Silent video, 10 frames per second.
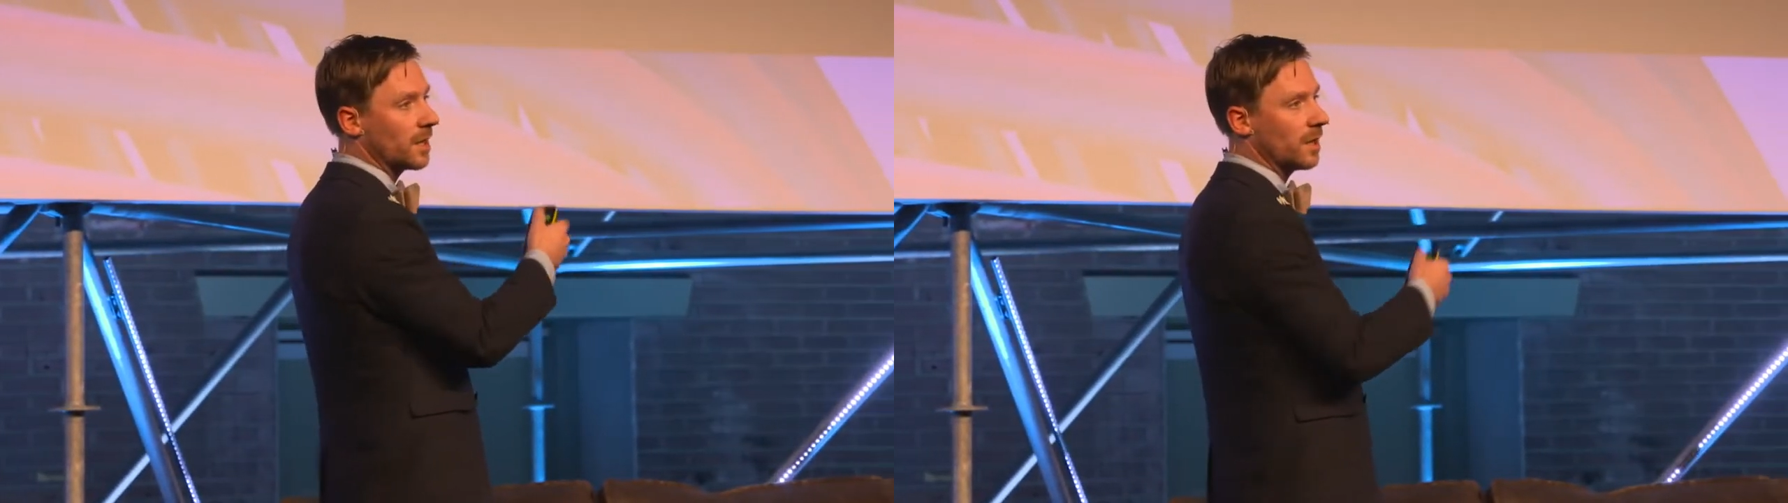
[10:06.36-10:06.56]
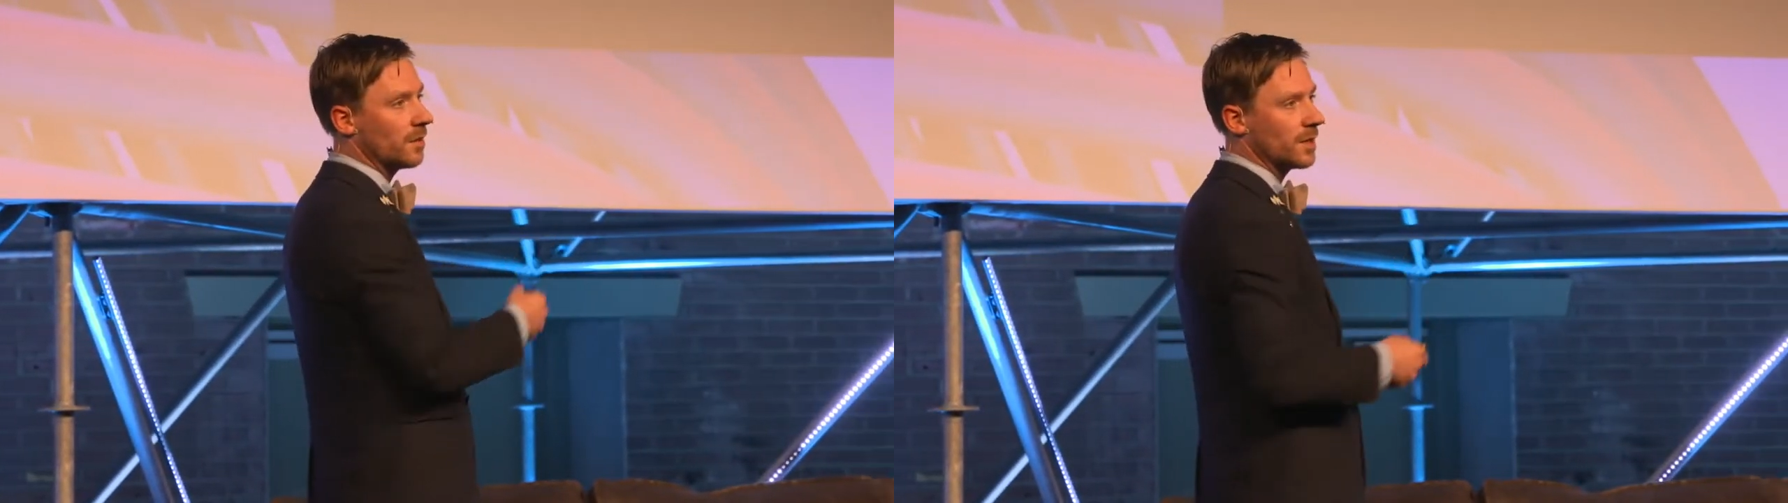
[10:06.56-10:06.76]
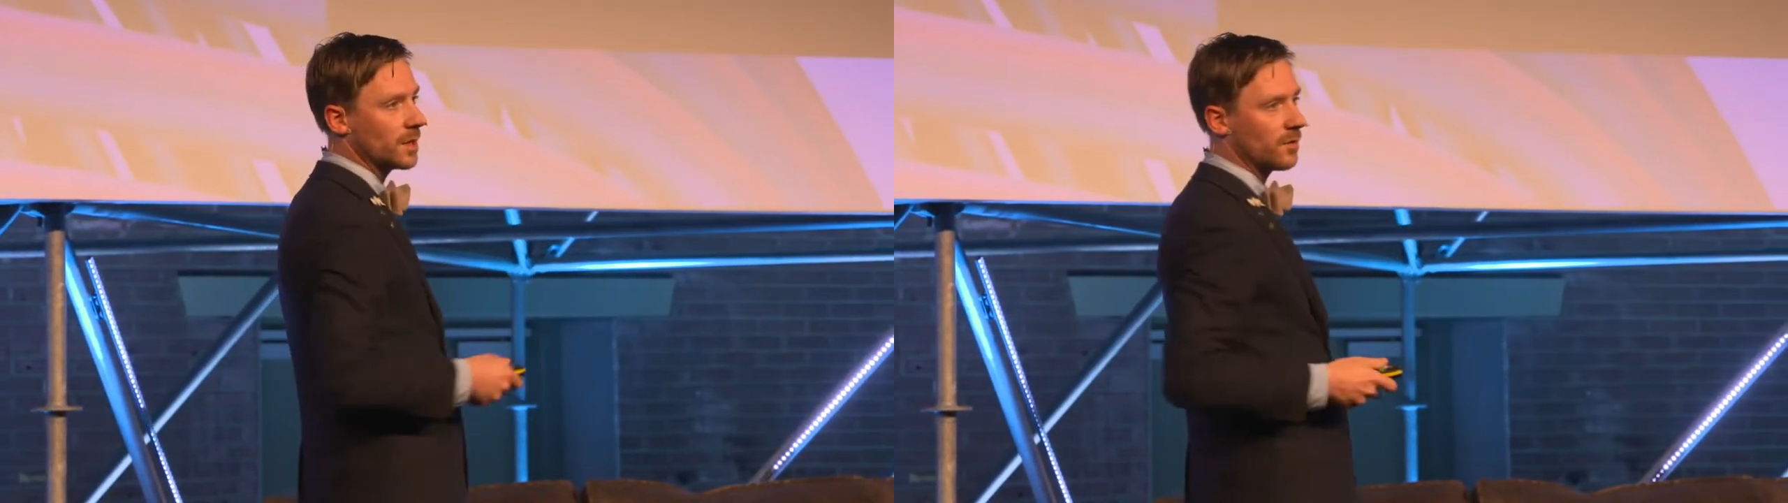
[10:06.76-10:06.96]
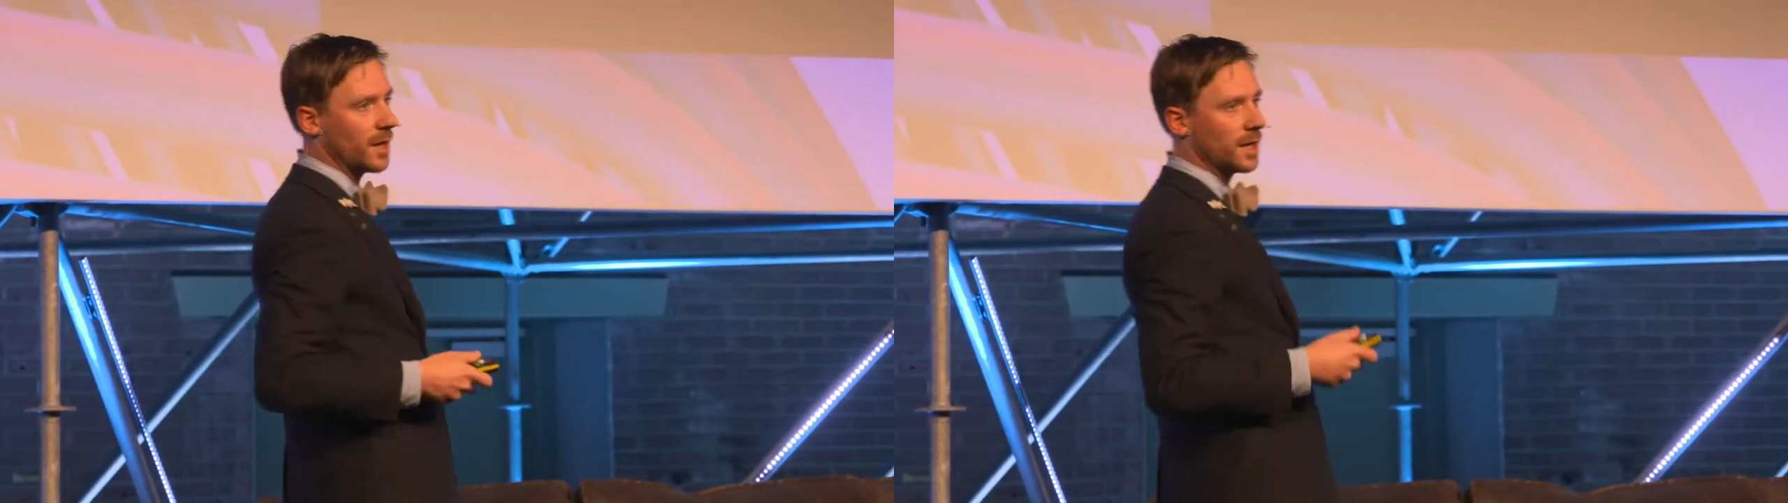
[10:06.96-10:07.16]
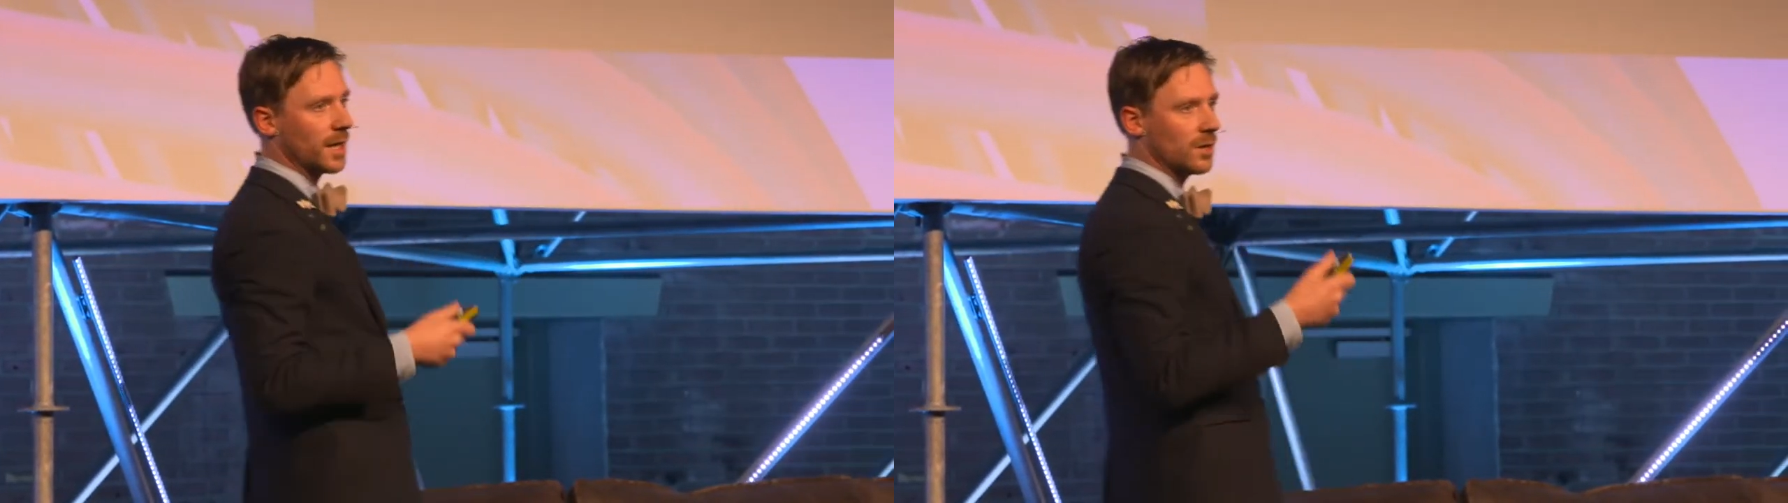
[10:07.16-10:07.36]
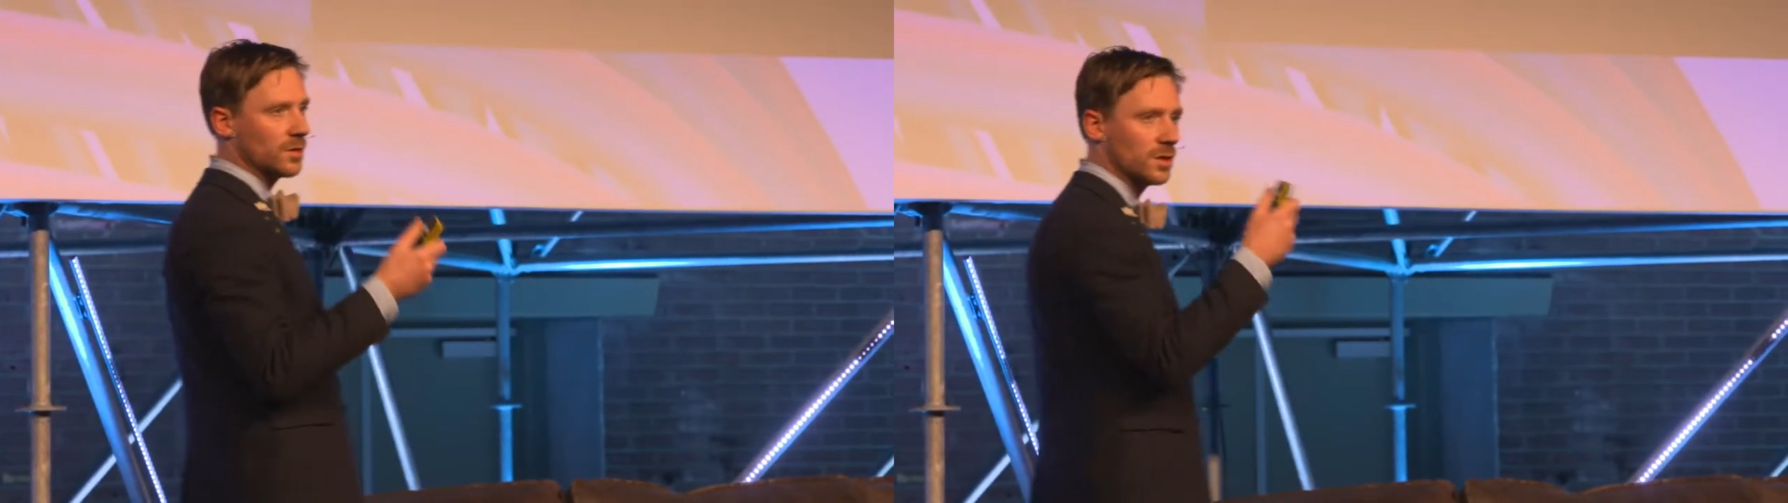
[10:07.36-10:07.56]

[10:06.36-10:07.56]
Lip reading: another risk right now,